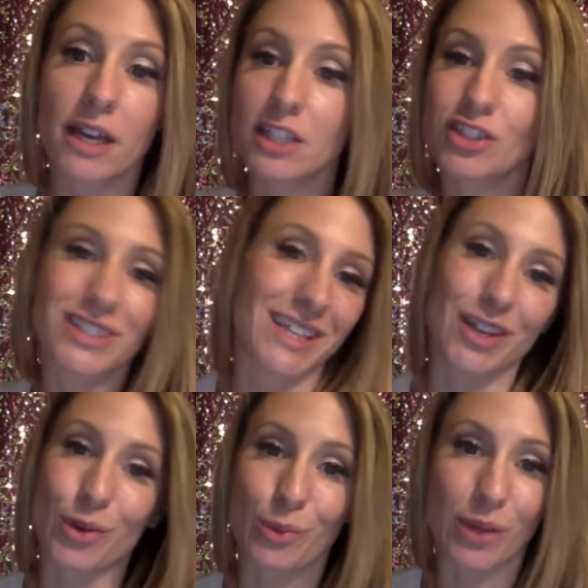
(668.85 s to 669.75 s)
it's just that
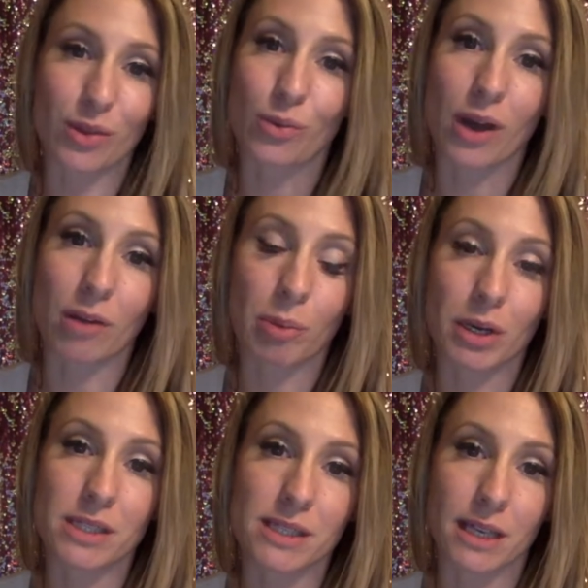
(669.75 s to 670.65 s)
you're with the wrong
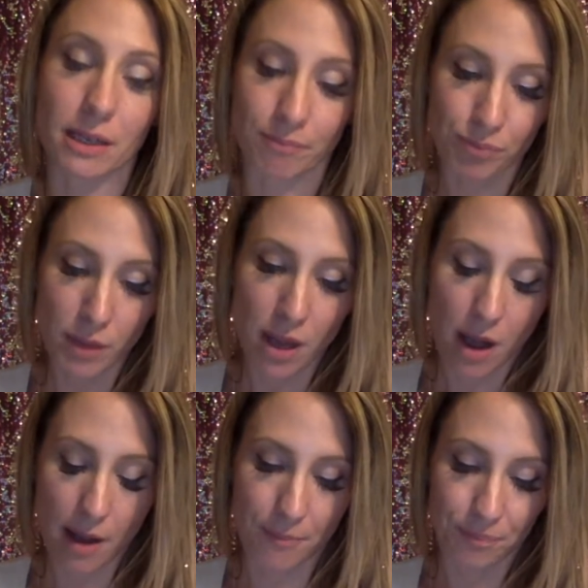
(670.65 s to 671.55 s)
person
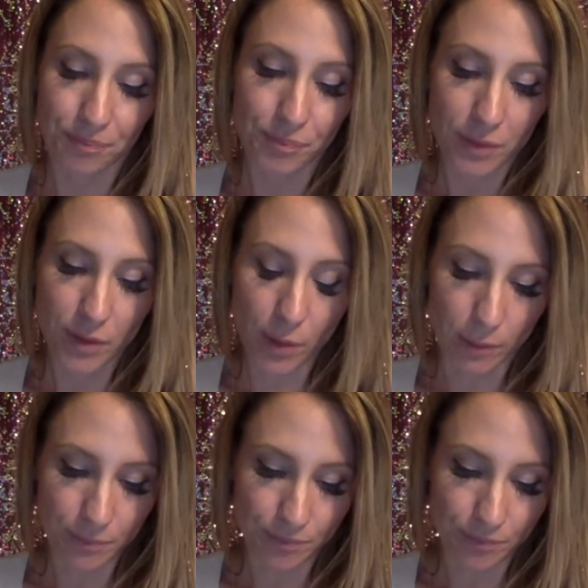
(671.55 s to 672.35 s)
um, so